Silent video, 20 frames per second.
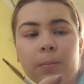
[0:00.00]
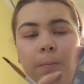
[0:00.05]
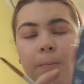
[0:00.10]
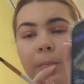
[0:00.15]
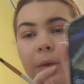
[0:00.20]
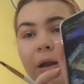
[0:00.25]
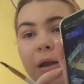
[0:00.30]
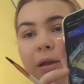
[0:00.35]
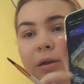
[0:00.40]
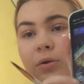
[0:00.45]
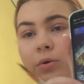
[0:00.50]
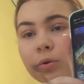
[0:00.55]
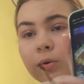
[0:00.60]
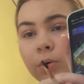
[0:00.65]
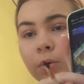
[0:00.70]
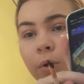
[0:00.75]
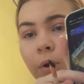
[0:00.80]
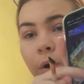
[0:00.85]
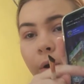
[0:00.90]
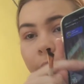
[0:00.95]
my little
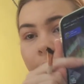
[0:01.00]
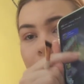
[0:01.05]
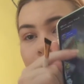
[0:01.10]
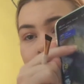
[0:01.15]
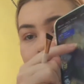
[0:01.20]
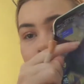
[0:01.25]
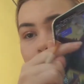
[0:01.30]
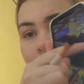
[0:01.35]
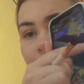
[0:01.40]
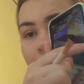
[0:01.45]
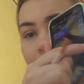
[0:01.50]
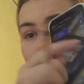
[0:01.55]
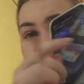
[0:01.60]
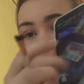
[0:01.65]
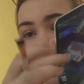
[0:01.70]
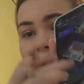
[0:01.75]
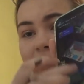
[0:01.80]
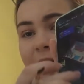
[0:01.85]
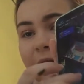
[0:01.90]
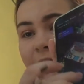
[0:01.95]
my
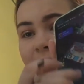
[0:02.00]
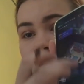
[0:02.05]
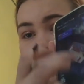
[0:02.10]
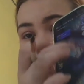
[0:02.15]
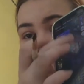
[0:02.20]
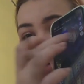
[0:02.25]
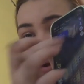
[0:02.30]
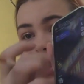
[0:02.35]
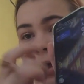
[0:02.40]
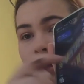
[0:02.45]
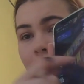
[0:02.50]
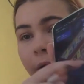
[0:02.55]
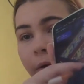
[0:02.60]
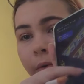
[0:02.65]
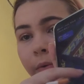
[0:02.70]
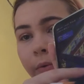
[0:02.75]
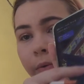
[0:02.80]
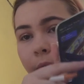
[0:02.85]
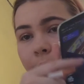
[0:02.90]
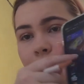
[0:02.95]
massive hotel,
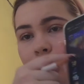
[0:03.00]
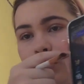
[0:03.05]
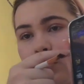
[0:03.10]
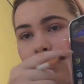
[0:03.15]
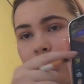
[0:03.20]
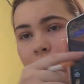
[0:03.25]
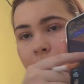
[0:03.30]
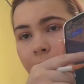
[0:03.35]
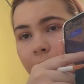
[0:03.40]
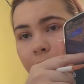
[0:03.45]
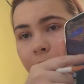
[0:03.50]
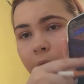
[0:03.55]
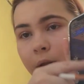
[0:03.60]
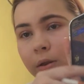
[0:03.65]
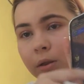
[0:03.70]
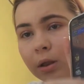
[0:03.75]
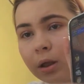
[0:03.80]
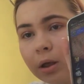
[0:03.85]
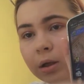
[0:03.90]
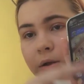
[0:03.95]

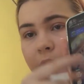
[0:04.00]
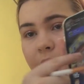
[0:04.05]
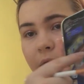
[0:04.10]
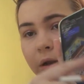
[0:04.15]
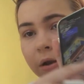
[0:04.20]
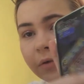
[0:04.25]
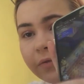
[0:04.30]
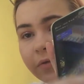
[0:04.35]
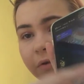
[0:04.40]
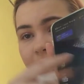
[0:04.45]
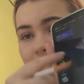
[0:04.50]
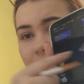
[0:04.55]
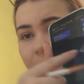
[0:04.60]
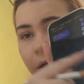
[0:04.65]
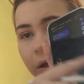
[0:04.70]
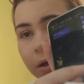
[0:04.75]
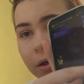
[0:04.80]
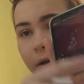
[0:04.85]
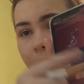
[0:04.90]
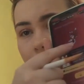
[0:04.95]
and that, and
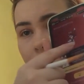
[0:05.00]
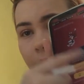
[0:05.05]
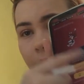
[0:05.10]
everything,